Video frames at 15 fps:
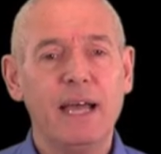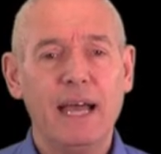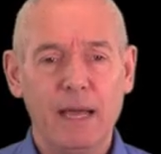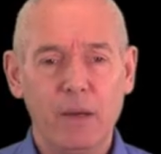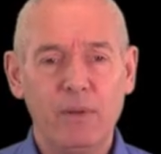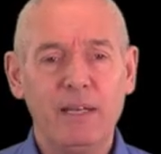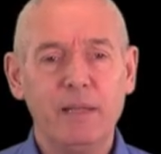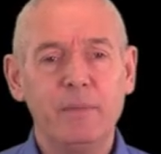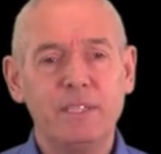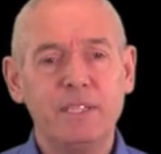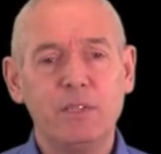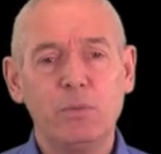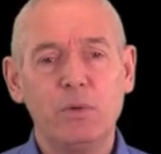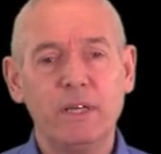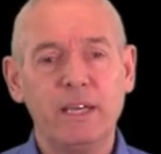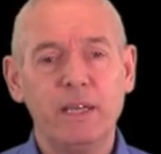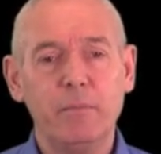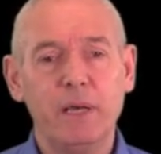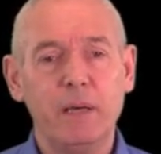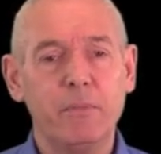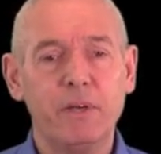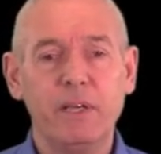Our limited working
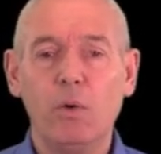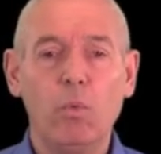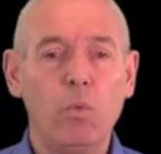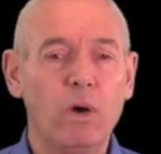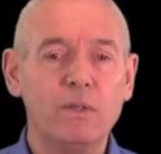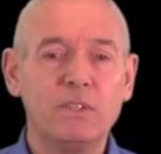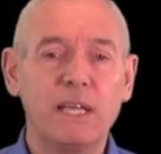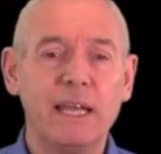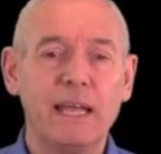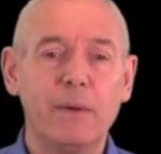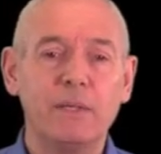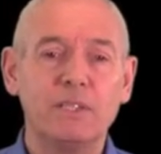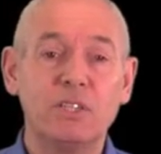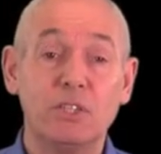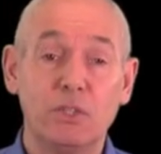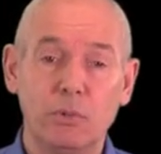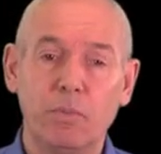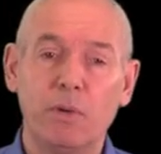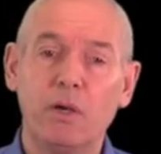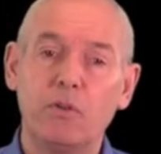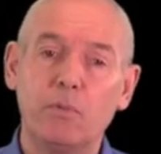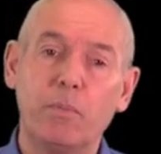memory won't allow us to do
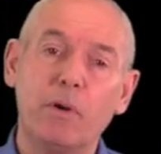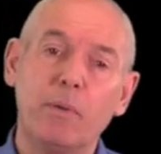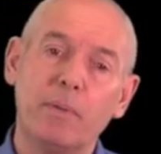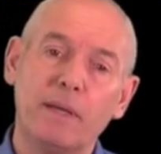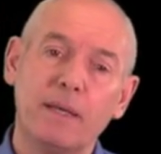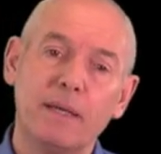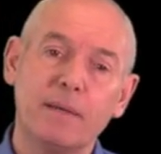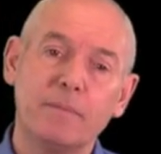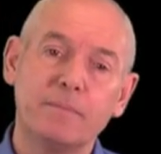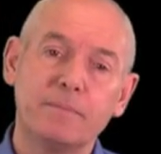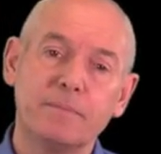both properly.